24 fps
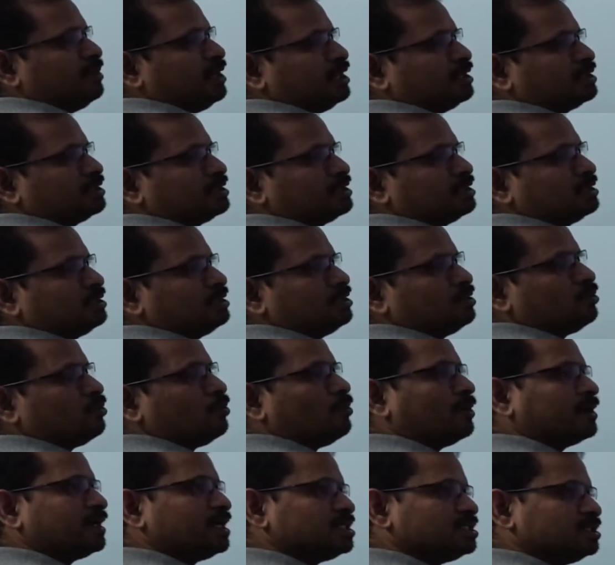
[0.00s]
path.
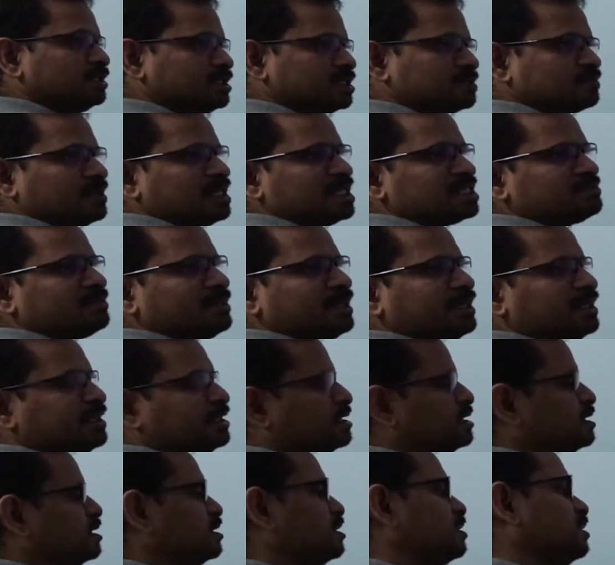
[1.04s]
What is displacement
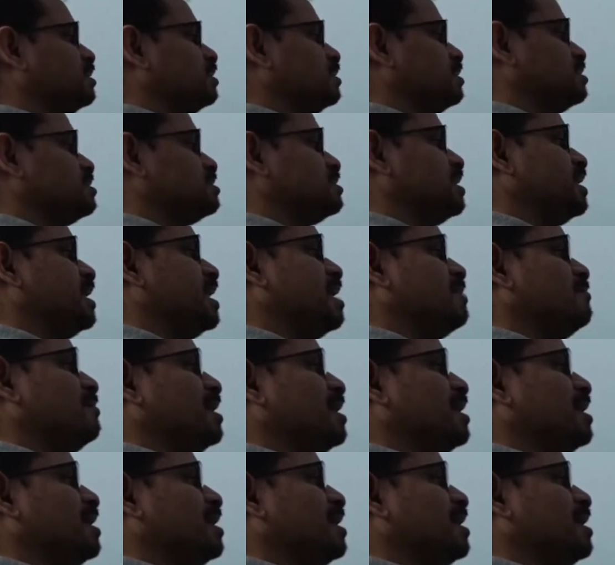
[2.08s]
here? The same